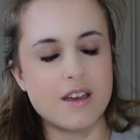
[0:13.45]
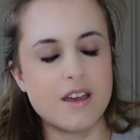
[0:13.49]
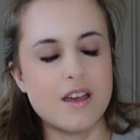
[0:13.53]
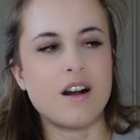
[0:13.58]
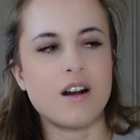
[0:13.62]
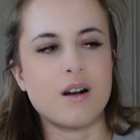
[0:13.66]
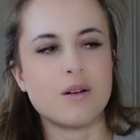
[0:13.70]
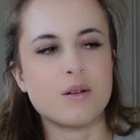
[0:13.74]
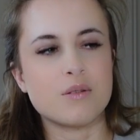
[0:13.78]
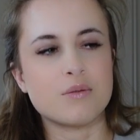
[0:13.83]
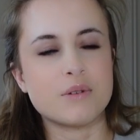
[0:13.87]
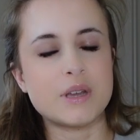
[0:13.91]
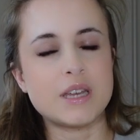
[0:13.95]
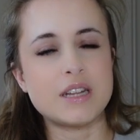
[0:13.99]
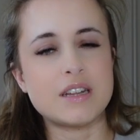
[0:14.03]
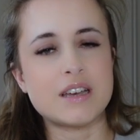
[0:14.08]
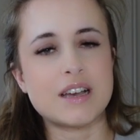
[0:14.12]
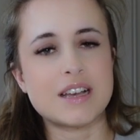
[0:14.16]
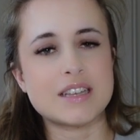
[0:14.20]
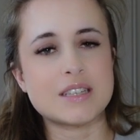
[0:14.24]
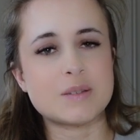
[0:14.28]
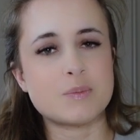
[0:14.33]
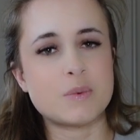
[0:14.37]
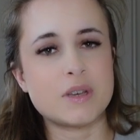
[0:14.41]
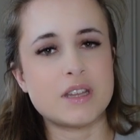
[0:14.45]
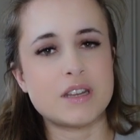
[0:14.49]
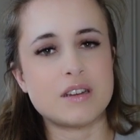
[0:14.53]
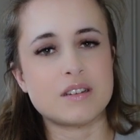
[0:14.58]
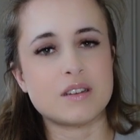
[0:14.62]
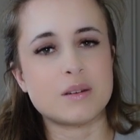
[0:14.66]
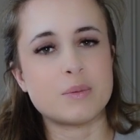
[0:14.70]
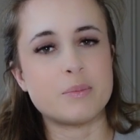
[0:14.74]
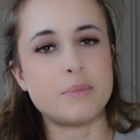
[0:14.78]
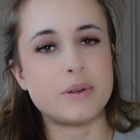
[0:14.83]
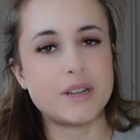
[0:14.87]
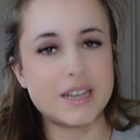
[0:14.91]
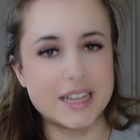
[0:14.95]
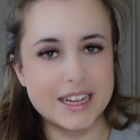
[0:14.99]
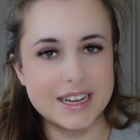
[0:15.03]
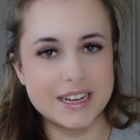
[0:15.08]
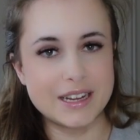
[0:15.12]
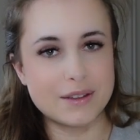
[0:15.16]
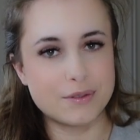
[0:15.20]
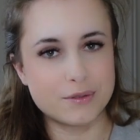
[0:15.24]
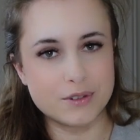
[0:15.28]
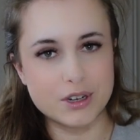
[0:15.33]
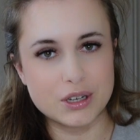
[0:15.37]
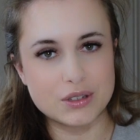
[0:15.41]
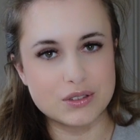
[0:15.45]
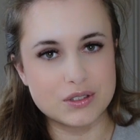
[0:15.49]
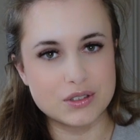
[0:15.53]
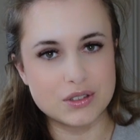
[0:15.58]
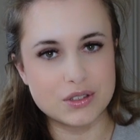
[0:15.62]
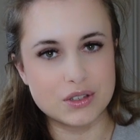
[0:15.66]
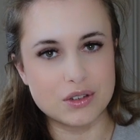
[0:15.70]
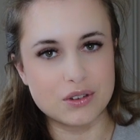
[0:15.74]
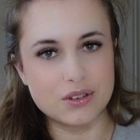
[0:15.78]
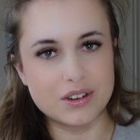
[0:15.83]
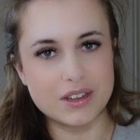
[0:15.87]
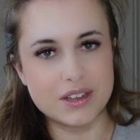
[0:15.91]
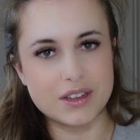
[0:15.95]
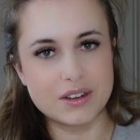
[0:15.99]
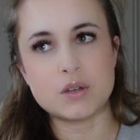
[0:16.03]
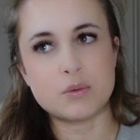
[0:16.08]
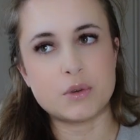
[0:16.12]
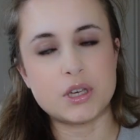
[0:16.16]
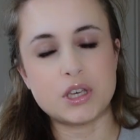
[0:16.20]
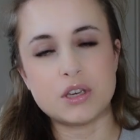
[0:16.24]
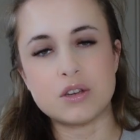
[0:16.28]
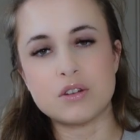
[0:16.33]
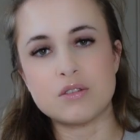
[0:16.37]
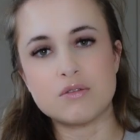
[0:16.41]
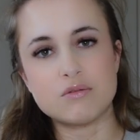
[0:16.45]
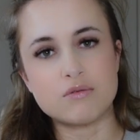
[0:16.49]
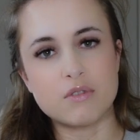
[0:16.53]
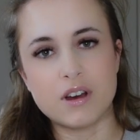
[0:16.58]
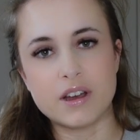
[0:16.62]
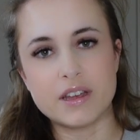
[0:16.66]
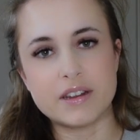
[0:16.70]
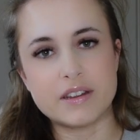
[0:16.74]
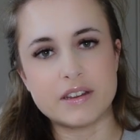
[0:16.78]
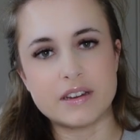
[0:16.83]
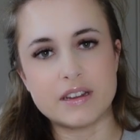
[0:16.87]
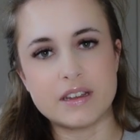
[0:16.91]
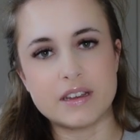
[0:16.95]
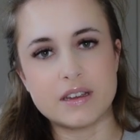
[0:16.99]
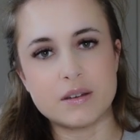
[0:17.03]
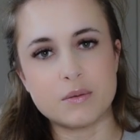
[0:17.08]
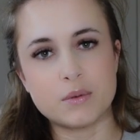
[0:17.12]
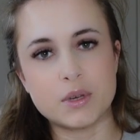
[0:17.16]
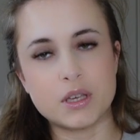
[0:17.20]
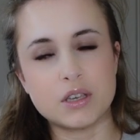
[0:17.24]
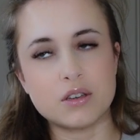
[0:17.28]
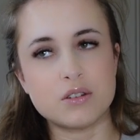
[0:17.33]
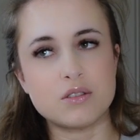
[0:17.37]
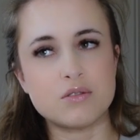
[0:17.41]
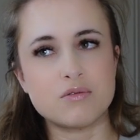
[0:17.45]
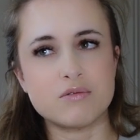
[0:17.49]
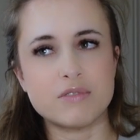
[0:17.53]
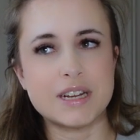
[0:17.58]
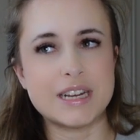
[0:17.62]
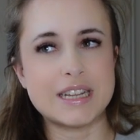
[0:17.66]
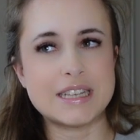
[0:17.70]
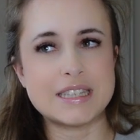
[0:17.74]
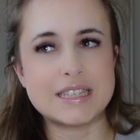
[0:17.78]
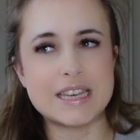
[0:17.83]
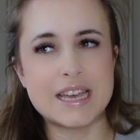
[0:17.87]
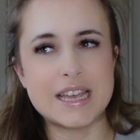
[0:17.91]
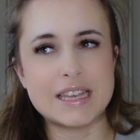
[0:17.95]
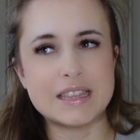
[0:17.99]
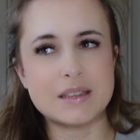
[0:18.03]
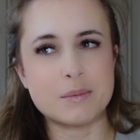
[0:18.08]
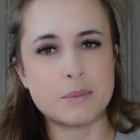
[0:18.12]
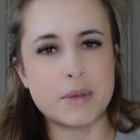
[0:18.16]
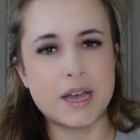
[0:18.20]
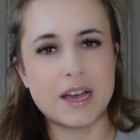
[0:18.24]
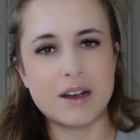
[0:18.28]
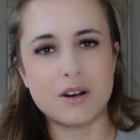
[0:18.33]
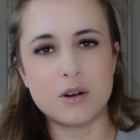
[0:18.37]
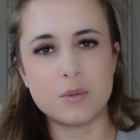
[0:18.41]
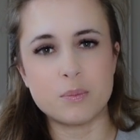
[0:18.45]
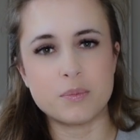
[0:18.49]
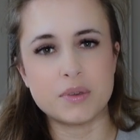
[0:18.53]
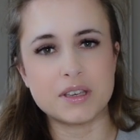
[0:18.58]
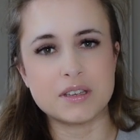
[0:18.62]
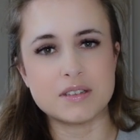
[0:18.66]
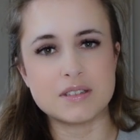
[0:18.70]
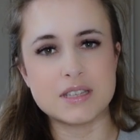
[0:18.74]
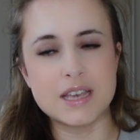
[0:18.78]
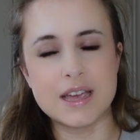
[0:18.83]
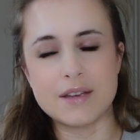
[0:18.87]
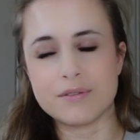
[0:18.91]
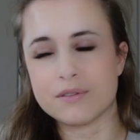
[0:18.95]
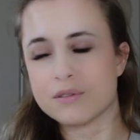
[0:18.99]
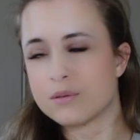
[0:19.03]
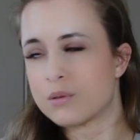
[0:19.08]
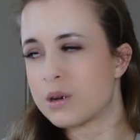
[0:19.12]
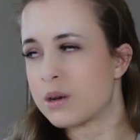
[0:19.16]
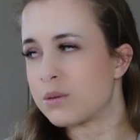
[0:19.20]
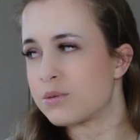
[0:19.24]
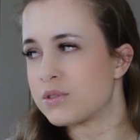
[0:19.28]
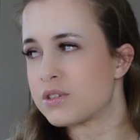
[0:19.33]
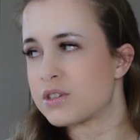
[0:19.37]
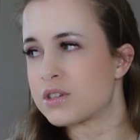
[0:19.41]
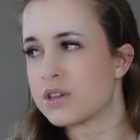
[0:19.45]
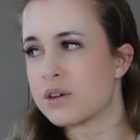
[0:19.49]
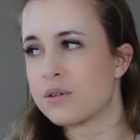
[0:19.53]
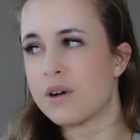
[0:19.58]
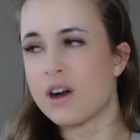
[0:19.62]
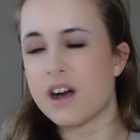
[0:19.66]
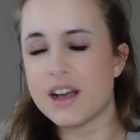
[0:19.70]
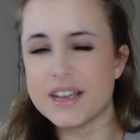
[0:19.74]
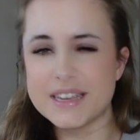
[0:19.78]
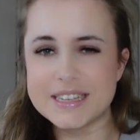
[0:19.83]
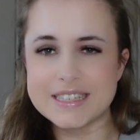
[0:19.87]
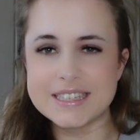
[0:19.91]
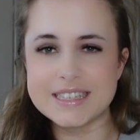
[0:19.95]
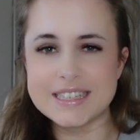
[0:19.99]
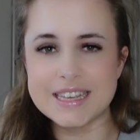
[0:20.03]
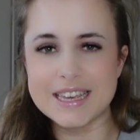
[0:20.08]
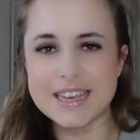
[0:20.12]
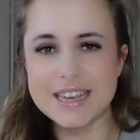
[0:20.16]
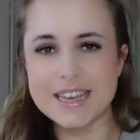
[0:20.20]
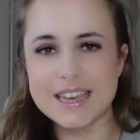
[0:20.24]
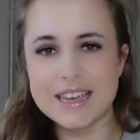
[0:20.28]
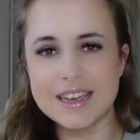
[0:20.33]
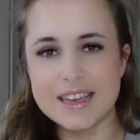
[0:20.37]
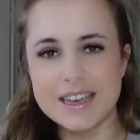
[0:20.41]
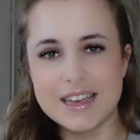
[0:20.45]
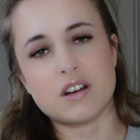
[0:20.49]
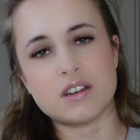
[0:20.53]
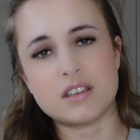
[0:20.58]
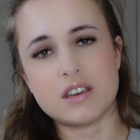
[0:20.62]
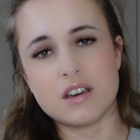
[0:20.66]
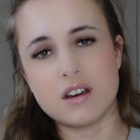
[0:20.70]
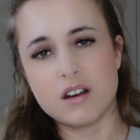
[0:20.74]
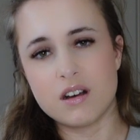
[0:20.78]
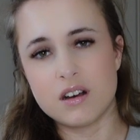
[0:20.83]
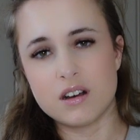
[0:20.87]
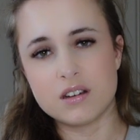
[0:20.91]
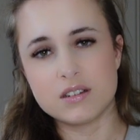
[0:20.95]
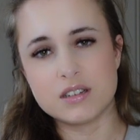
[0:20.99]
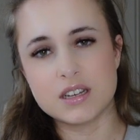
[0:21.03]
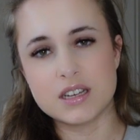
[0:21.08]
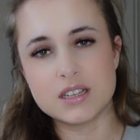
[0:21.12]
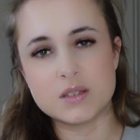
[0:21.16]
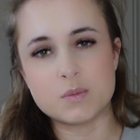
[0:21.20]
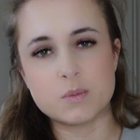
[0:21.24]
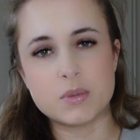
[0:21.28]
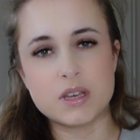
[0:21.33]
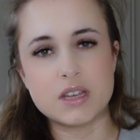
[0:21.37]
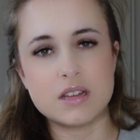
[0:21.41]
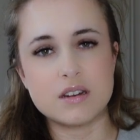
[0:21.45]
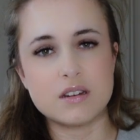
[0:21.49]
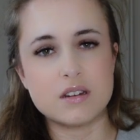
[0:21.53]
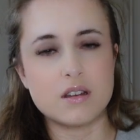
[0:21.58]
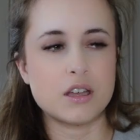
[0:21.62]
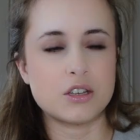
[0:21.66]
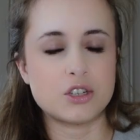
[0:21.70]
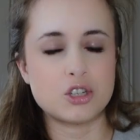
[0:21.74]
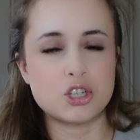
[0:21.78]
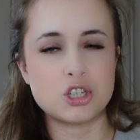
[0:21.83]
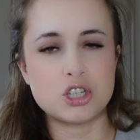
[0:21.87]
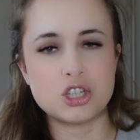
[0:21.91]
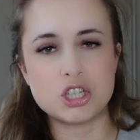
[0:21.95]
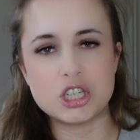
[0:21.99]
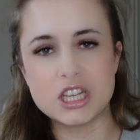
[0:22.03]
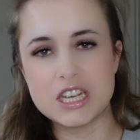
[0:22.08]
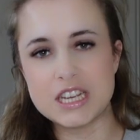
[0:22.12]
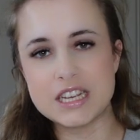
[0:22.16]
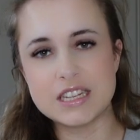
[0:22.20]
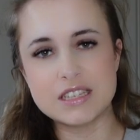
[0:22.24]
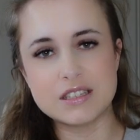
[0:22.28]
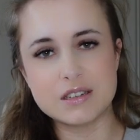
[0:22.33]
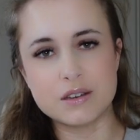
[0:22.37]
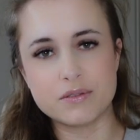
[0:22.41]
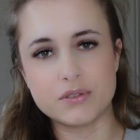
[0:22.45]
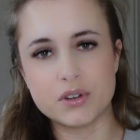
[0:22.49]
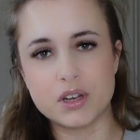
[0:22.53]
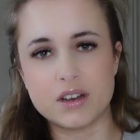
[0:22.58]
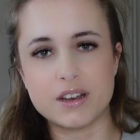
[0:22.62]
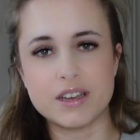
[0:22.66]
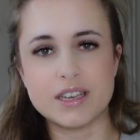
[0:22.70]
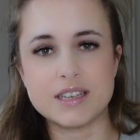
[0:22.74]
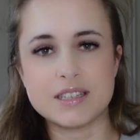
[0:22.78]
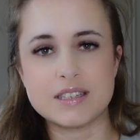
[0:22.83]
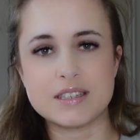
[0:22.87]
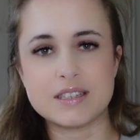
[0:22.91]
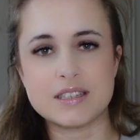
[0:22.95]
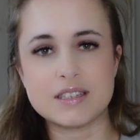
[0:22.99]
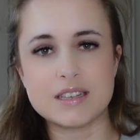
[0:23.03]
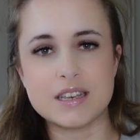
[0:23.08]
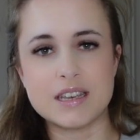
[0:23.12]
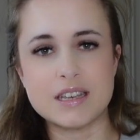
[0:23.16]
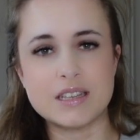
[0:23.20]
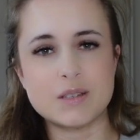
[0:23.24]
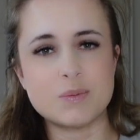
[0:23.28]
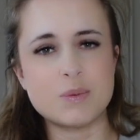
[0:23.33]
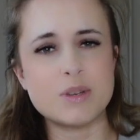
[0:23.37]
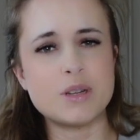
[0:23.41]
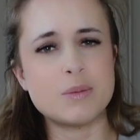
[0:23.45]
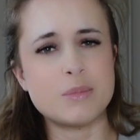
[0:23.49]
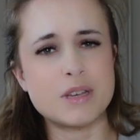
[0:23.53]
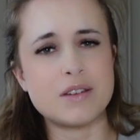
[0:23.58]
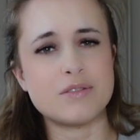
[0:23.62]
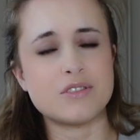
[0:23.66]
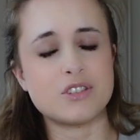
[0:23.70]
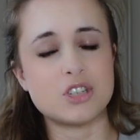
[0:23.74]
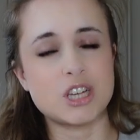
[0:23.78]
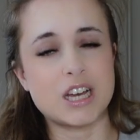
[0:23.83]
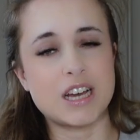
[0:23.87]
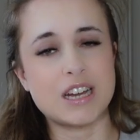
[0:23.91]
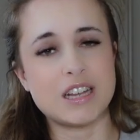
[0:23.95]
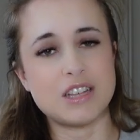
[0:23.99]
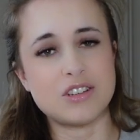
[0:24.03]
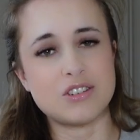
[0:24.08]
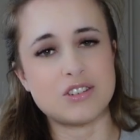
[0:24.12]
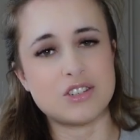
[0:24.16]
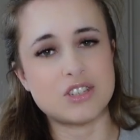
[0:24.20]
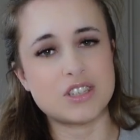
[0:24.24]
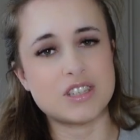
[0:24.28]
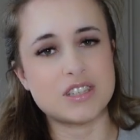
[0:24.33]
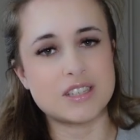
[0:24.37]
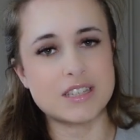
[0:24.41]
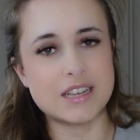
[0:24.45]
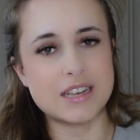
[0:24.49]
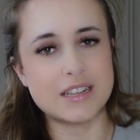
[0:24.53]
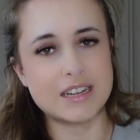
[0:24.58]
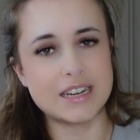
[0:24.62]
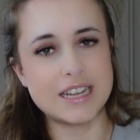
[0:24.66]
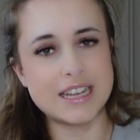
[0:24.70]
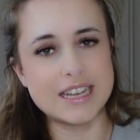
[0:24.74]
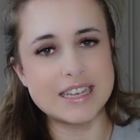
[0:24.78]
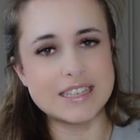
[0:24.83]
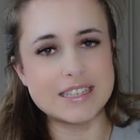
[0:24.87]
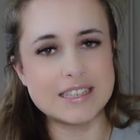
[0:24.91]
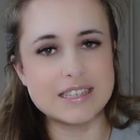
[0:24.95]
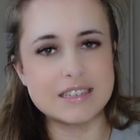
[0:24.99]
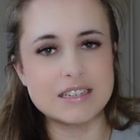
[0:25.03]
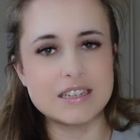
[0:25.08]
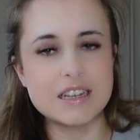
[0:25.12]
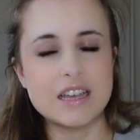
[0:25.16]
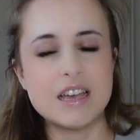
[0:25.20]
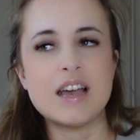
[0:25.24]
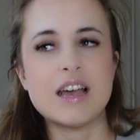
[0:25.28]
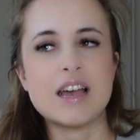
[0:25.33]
Our arena has been completely frozen solid, so we couldn't ride in it. We couldn't really take them out because everywhere was so icy. Our yard has been a sheet of ice. It's been a bit of a challenge, to say the least.